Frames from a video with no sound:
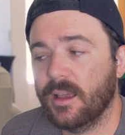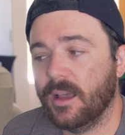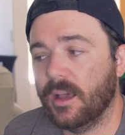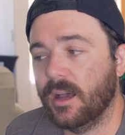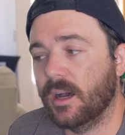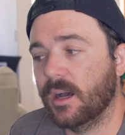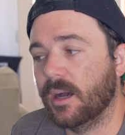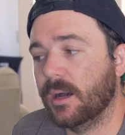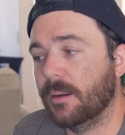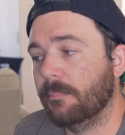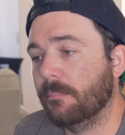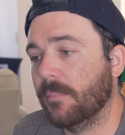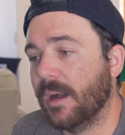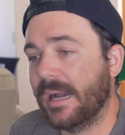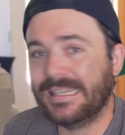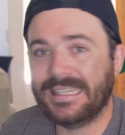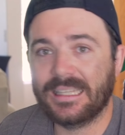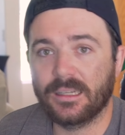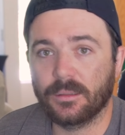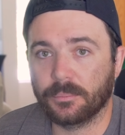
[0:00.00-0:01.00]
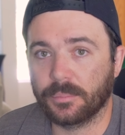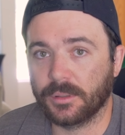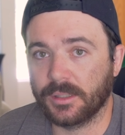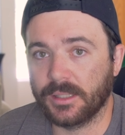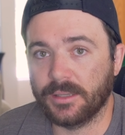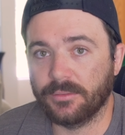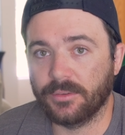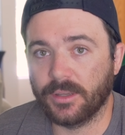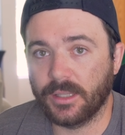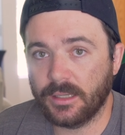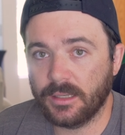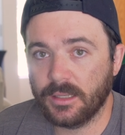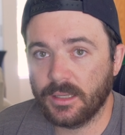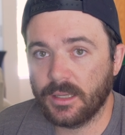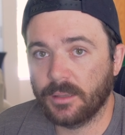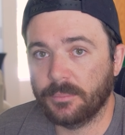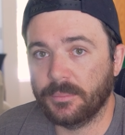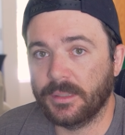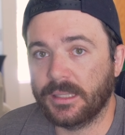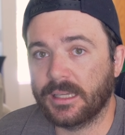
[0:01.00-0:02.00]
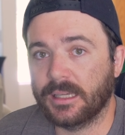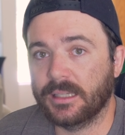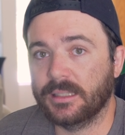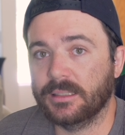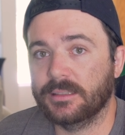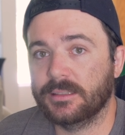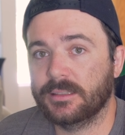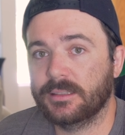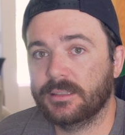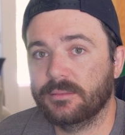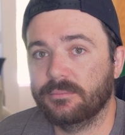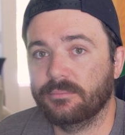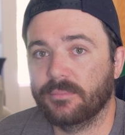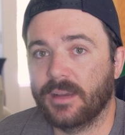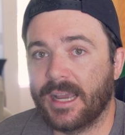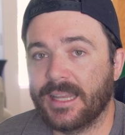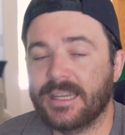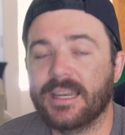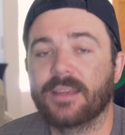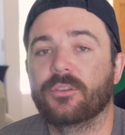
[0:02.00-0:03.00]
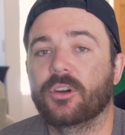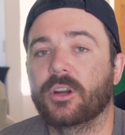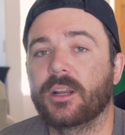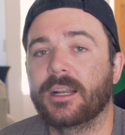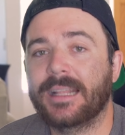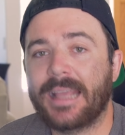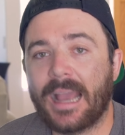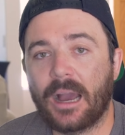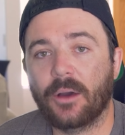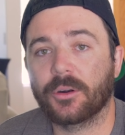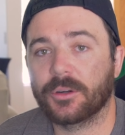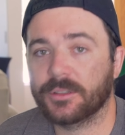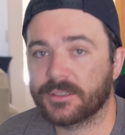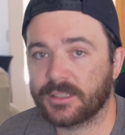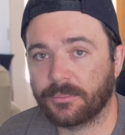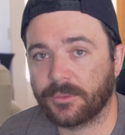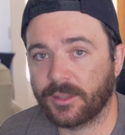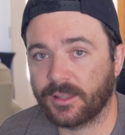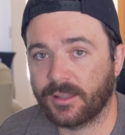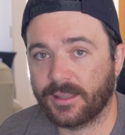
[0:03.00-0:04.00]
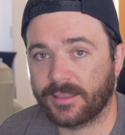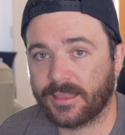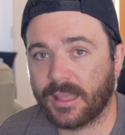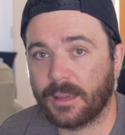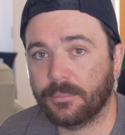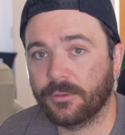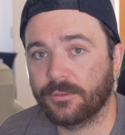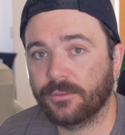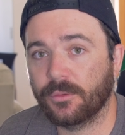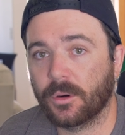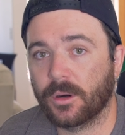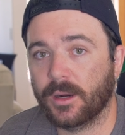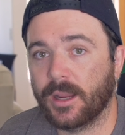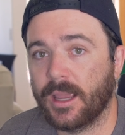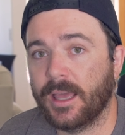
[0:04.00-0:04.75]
um, I didn't believe it, because I'd never encountered something like that before.